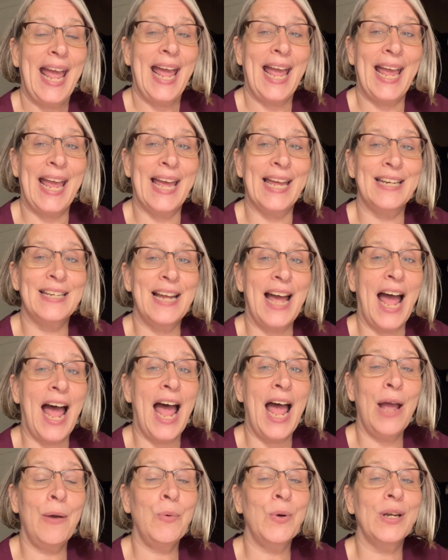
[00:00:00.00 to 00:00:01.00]
And
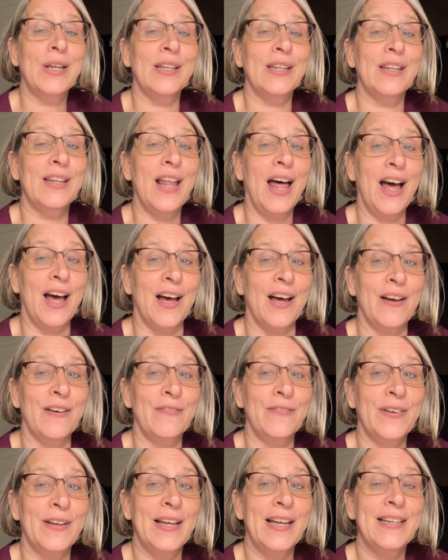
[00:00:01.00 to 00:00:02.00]
I would
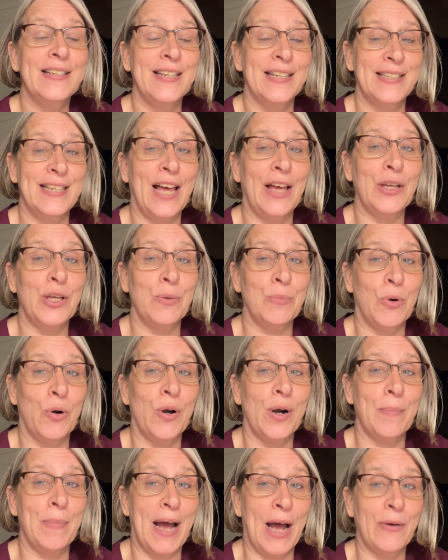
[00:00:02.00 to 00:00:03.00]
love to tell you
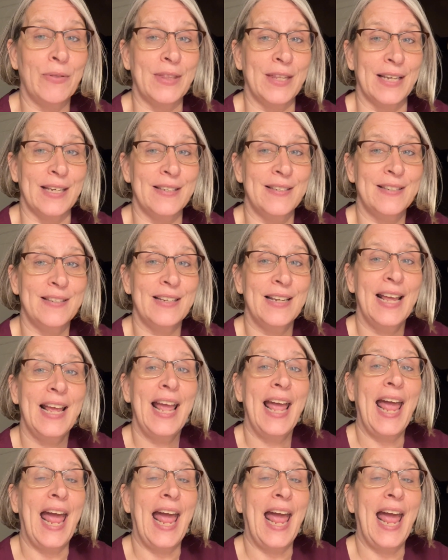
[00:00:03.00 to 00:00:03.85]
more about this.